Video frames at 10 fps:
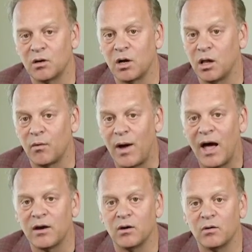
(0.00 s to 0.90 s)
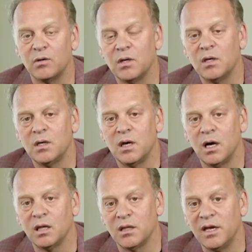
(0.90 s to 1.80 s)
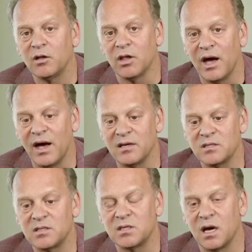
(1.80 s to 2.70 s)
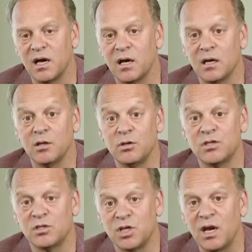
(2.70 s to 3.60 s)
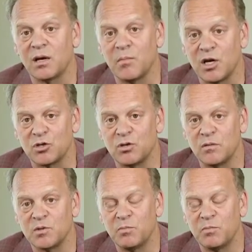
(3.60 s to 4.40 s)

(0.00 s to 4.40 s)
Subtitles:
Colorado legalized hallucinogenic mushrooms,